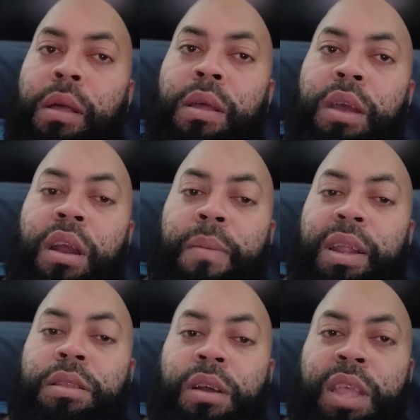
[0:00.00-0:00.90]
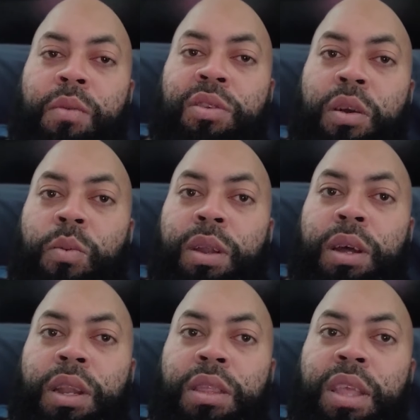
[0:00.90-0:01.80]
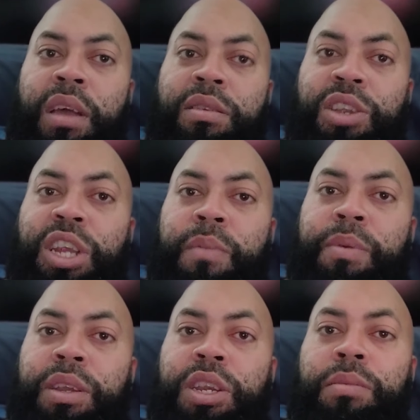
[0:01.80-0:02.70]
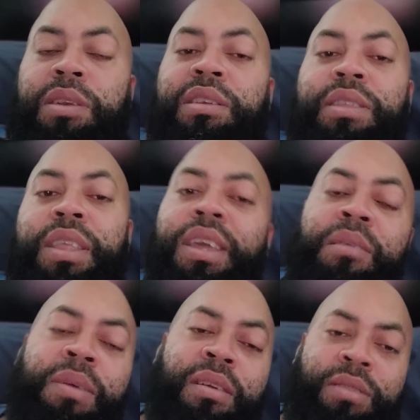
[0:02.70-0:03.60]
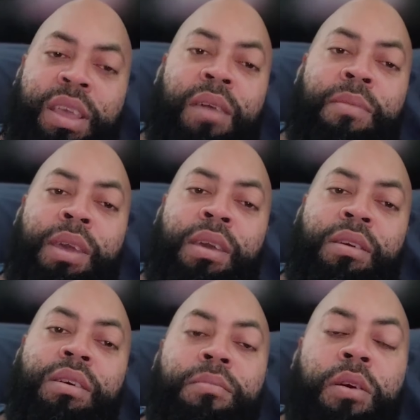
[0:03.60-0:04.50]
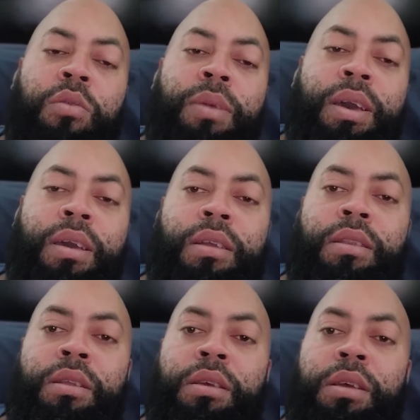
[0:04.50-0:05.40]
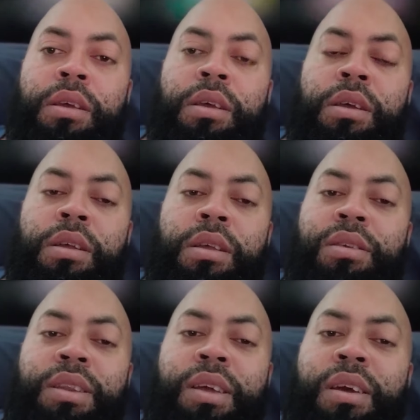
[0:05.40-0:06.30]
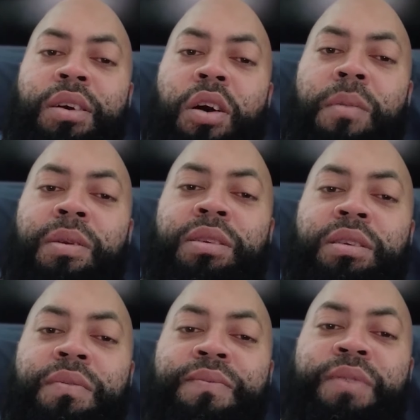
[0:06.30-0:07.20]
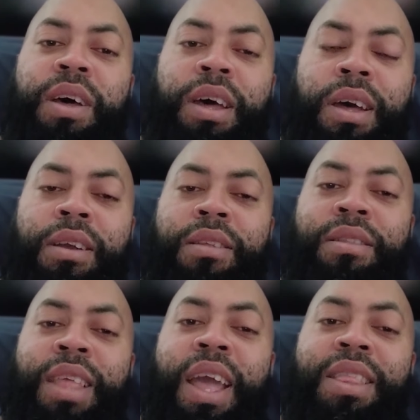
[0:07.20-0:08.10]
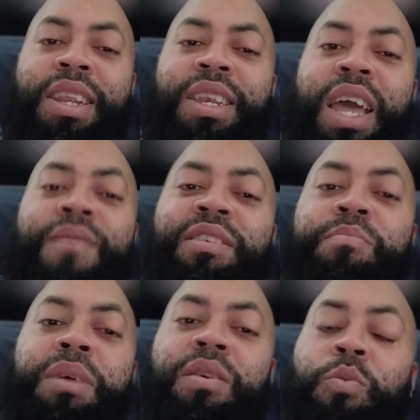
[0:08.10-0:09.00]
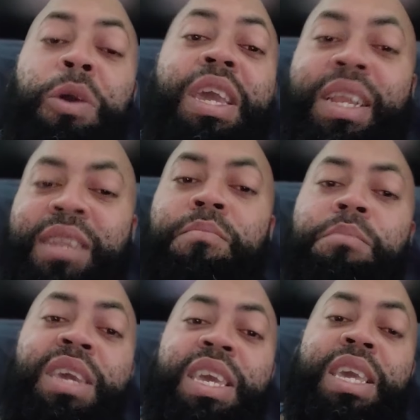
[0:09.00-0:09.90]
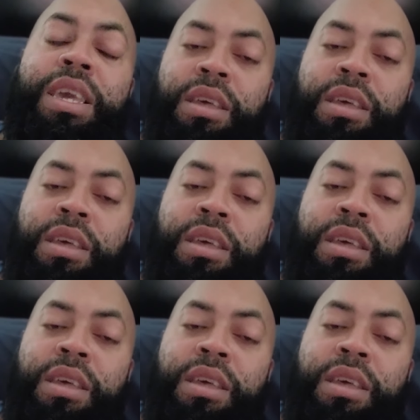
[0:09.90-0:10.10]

Everybody thought they was gonna win hundred thousand championships. Just think about that, man. Come on, man. This nigga garbage as fuck. Anthony Davis been weak to me